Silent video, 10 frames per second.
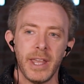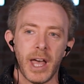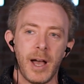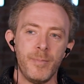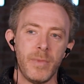
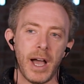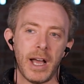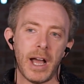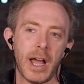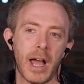
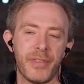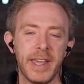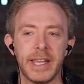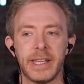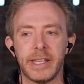I
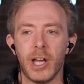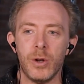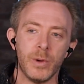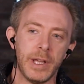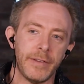think
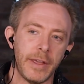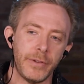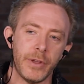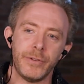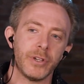
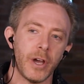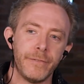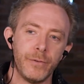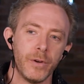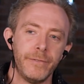if you go
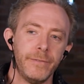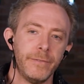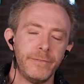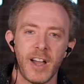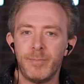forward
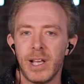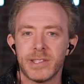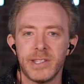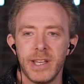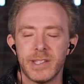
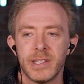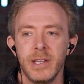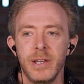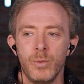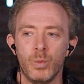5+ years,
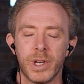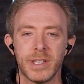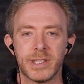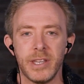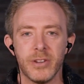we're going
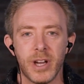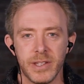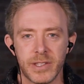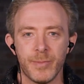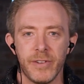to see new
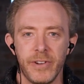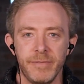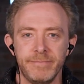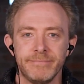kinds of smartphone.